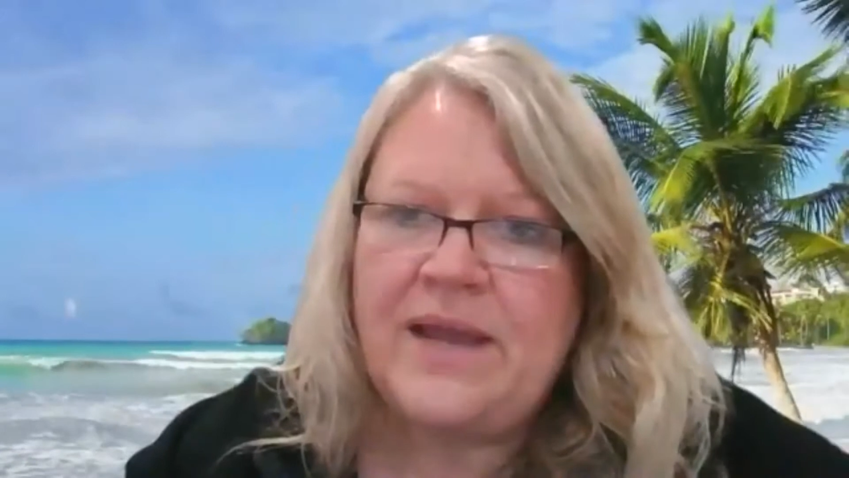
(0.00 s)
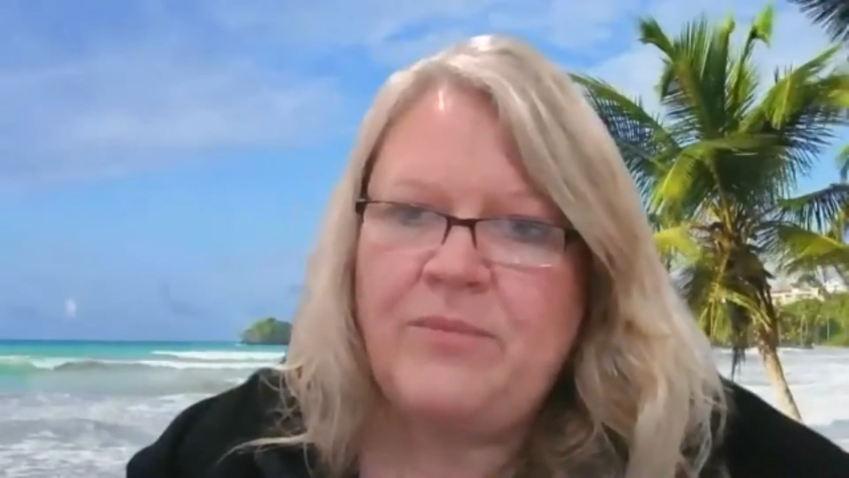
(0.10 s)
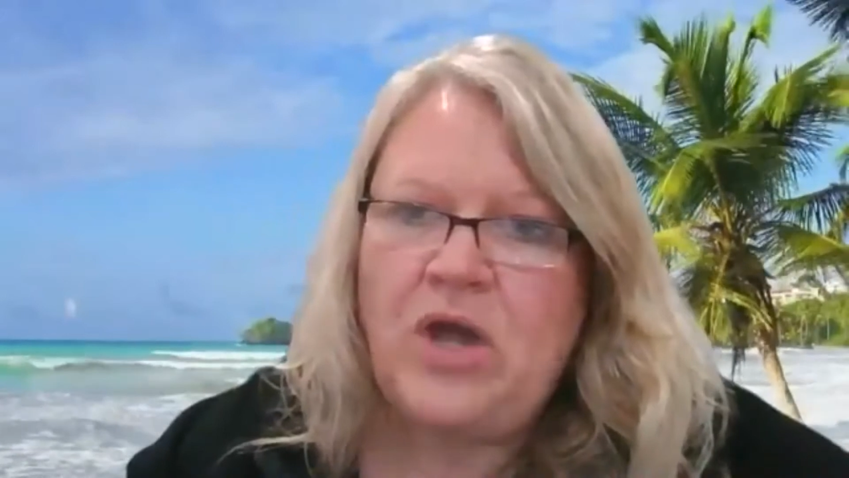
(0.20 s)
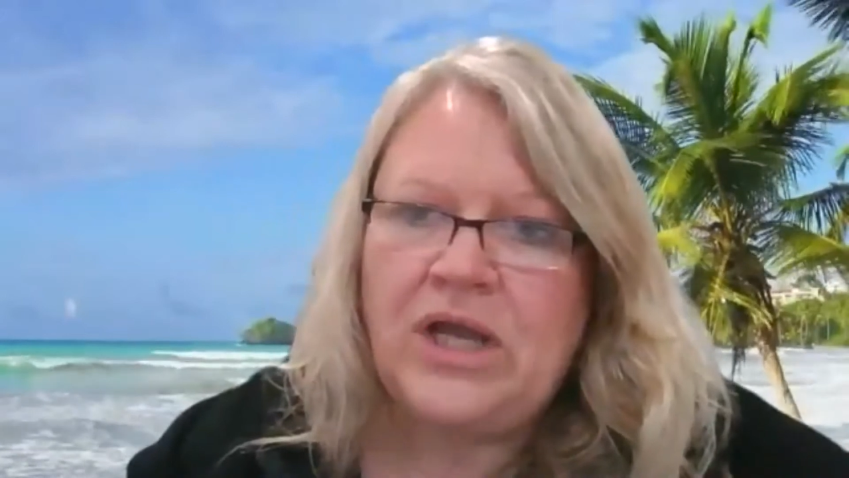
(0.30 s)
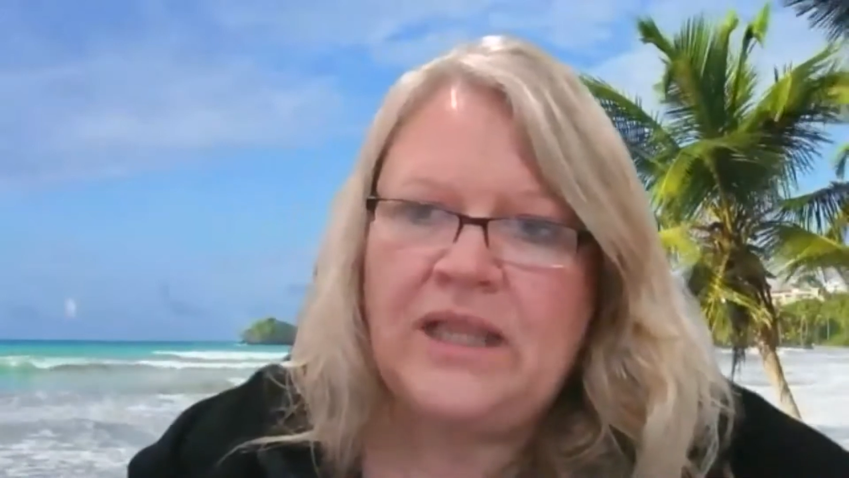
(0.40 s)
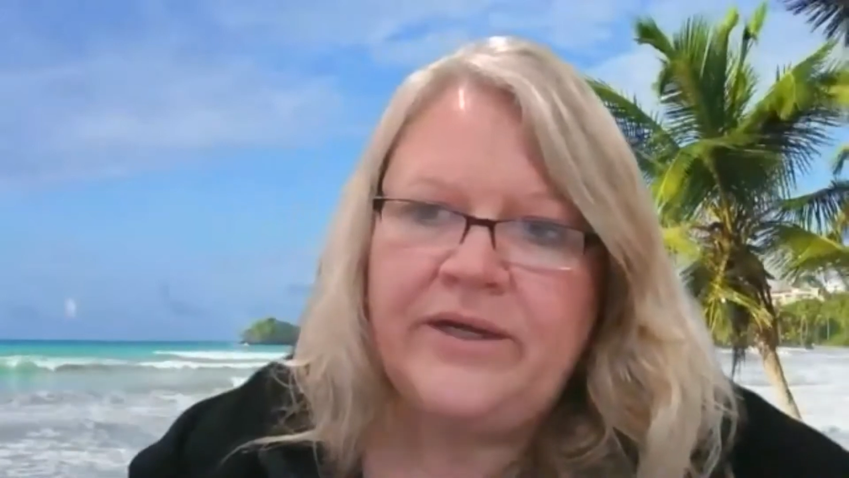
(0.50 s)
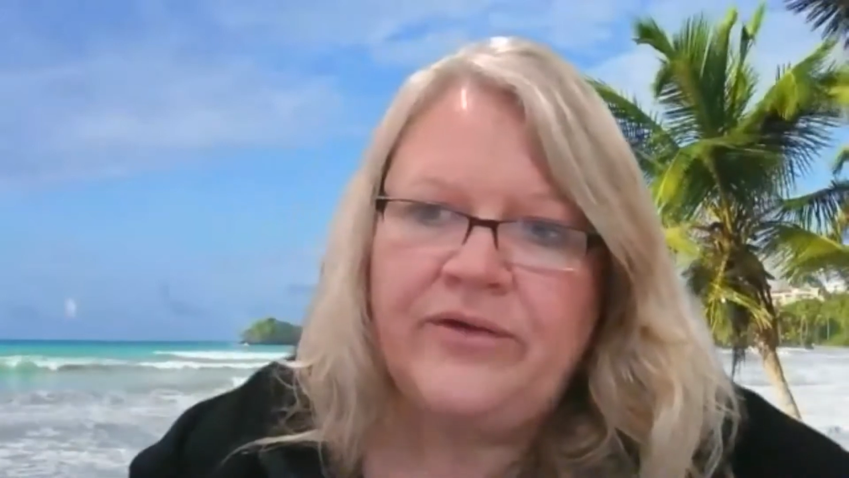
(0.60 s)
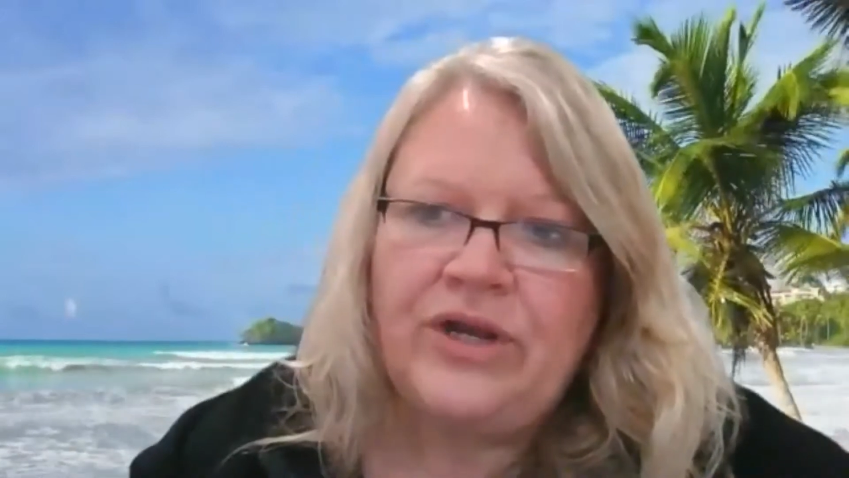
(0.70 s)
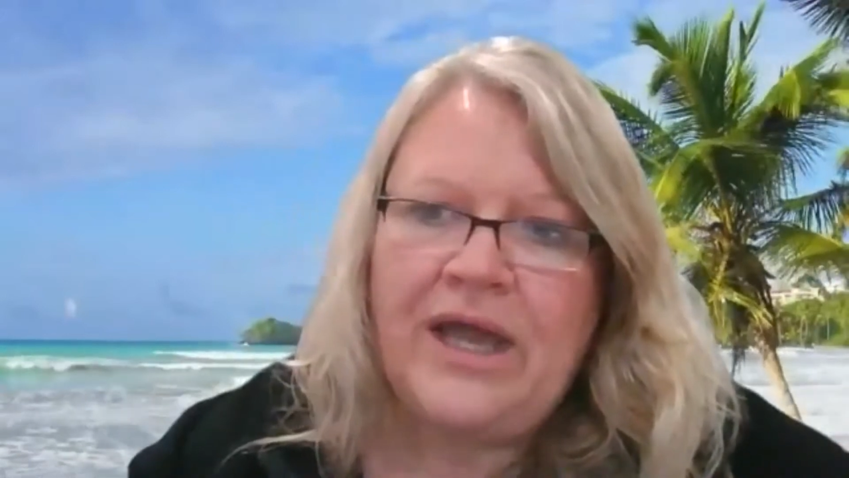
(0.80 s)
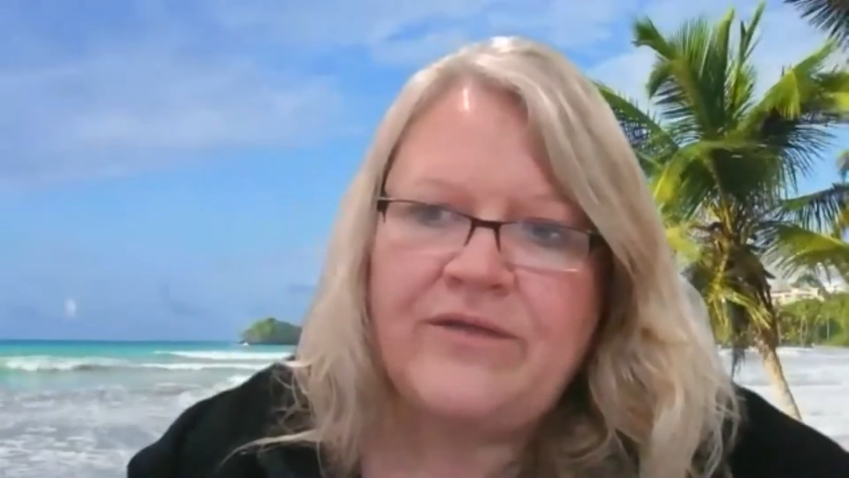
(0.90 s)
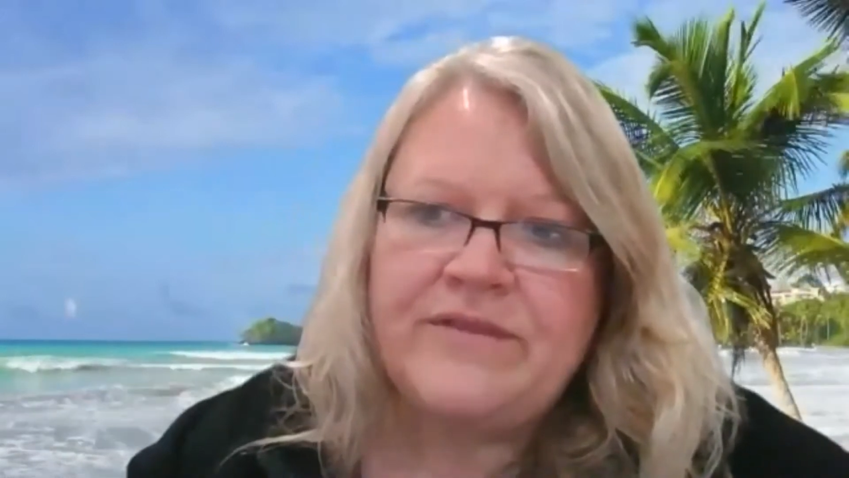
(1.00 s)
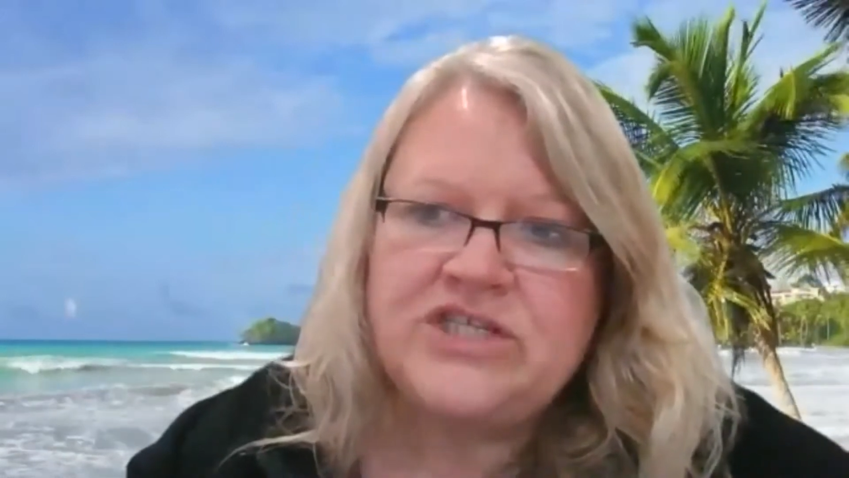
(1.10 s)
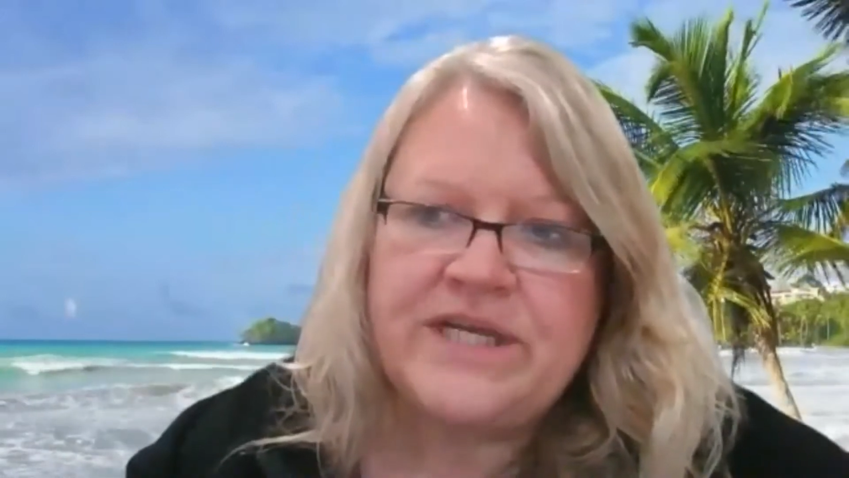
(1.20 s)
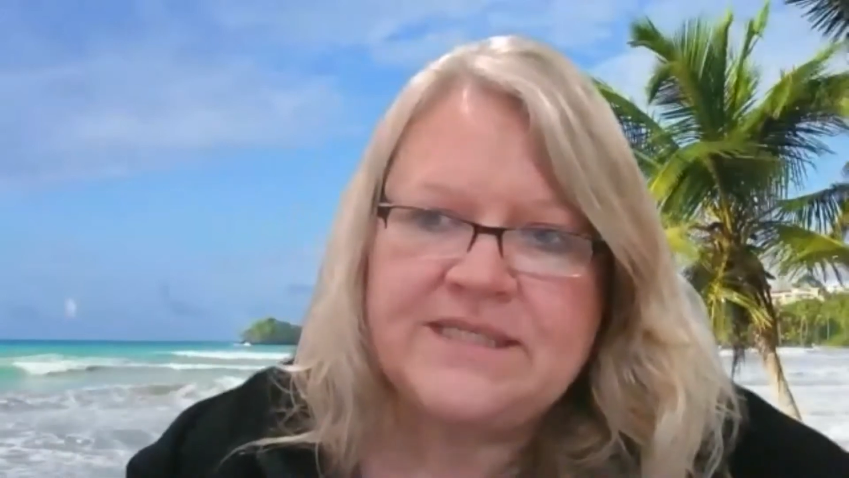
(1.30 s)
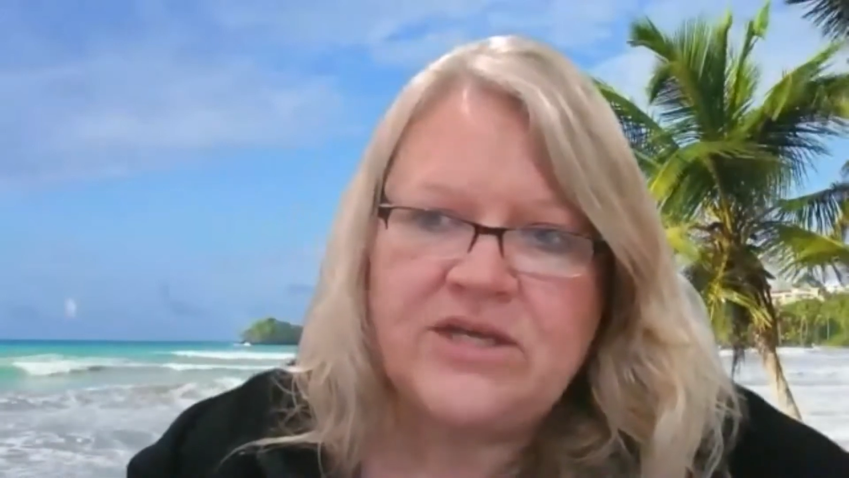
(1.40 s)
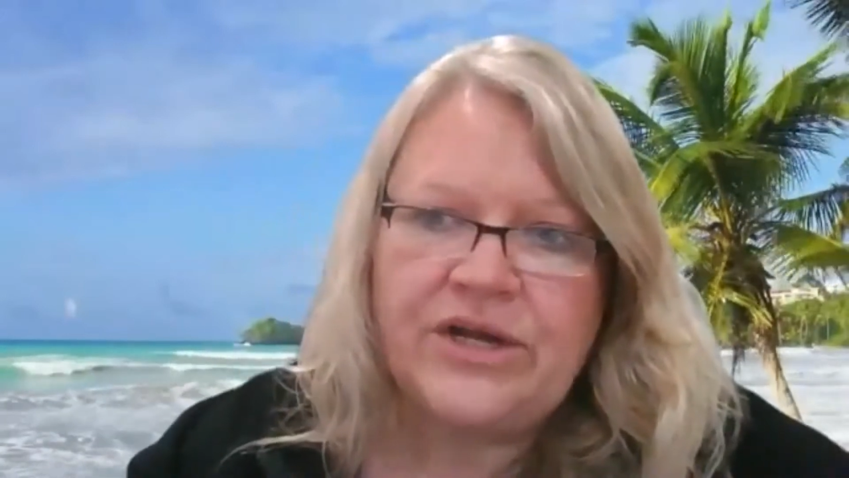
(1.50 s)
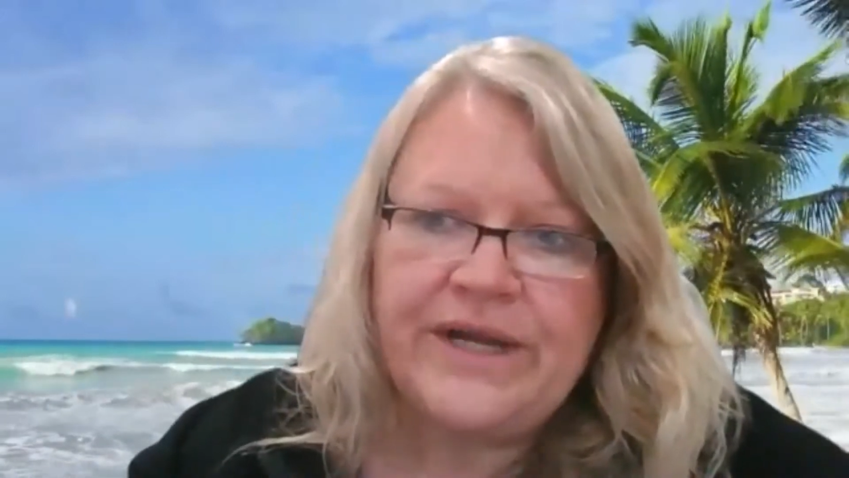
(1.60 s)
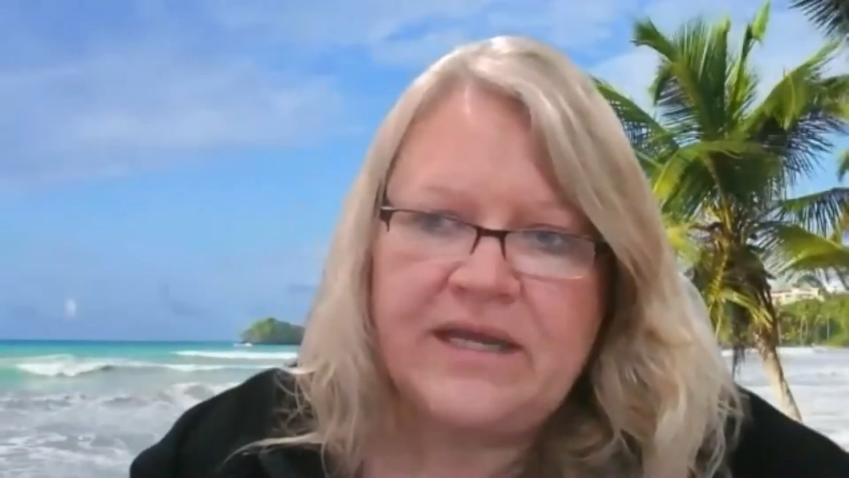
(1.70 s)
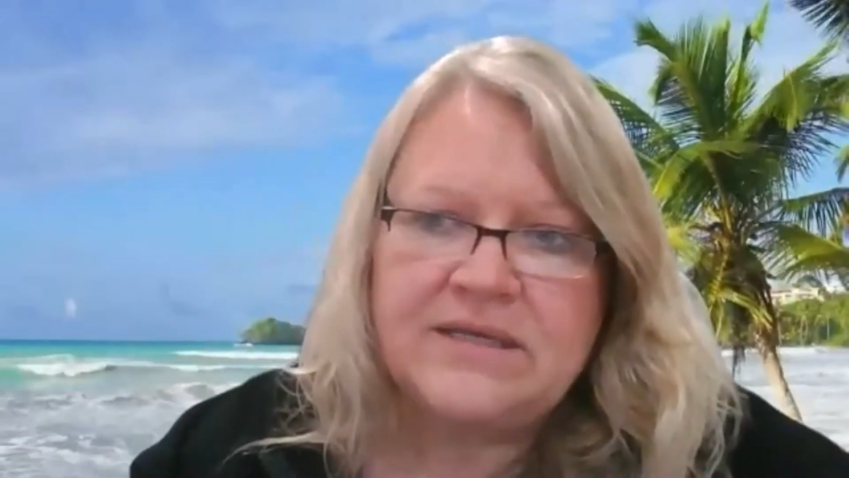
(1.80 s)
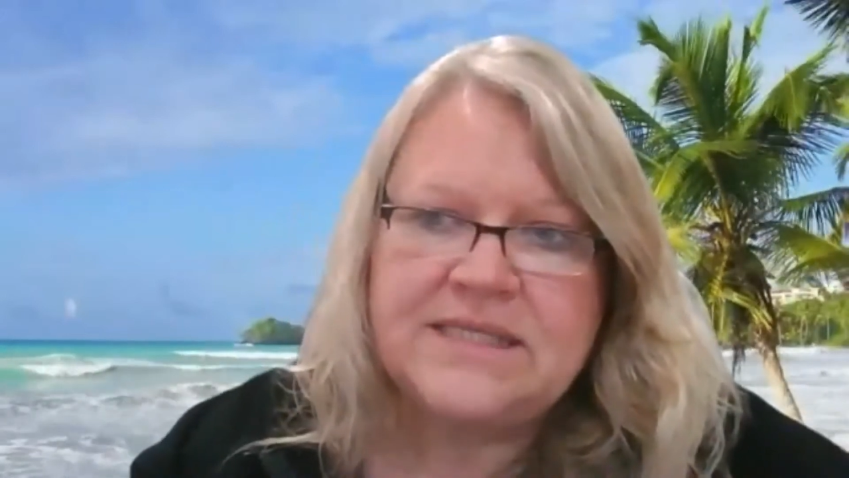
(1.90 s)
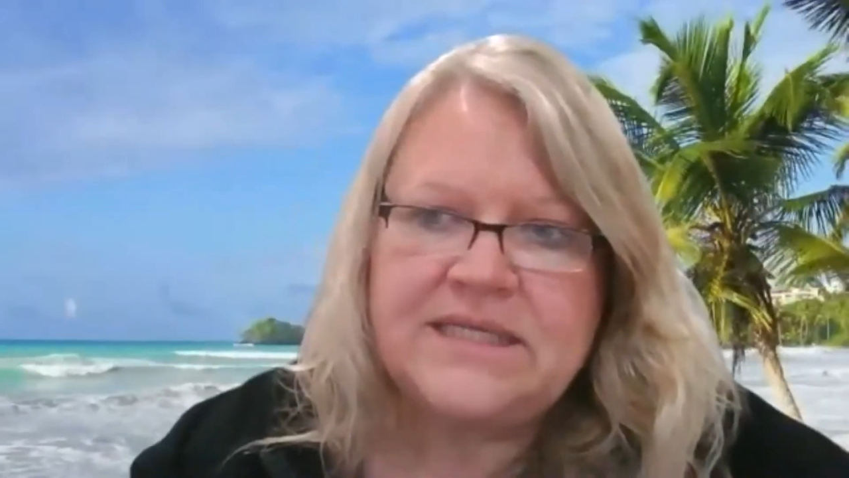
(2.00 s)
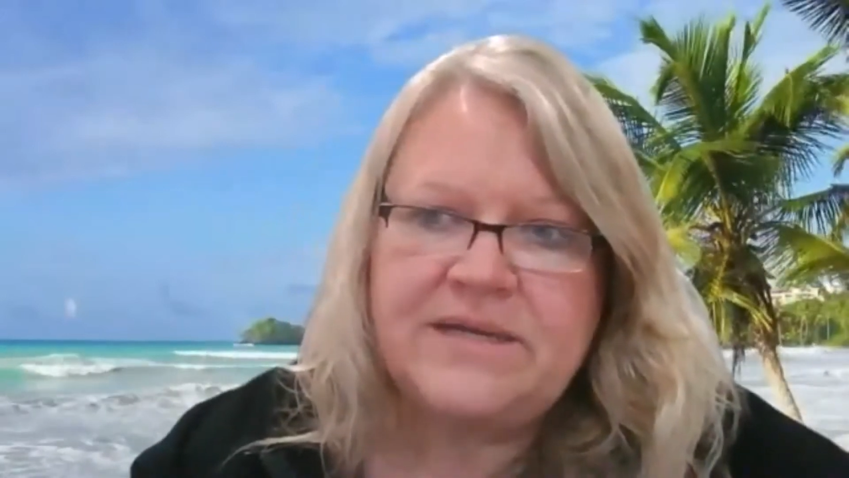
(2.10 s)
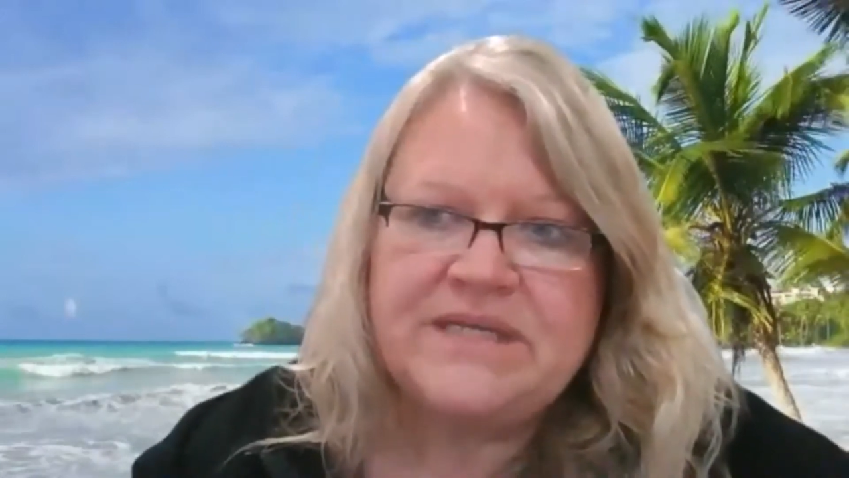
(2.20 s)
I'm not clear on how the GSR calcium